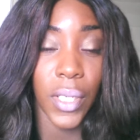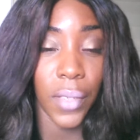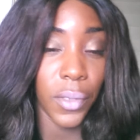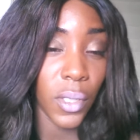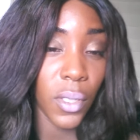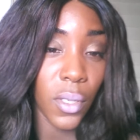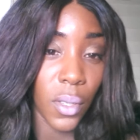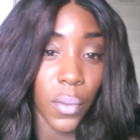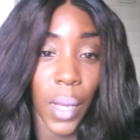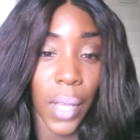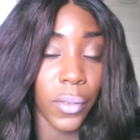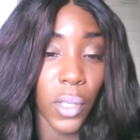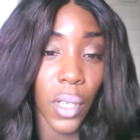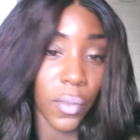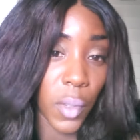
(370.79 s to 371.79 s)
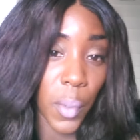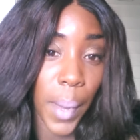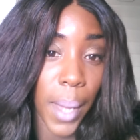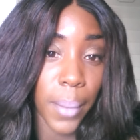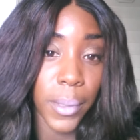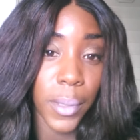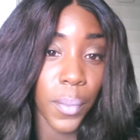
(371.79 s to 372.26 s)
after, you know, after you have your
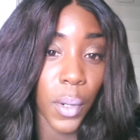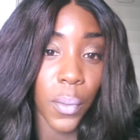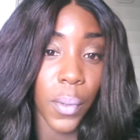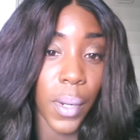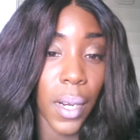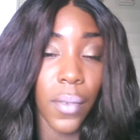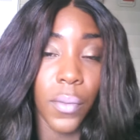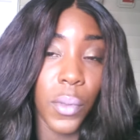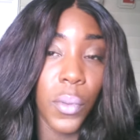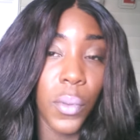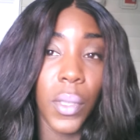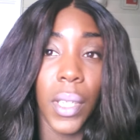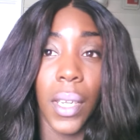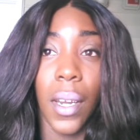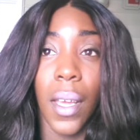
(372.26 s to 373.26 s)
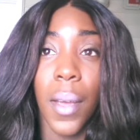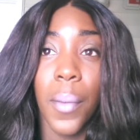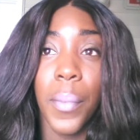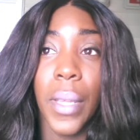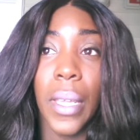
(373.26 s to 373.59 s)
pap smear or whatever, when you clean up,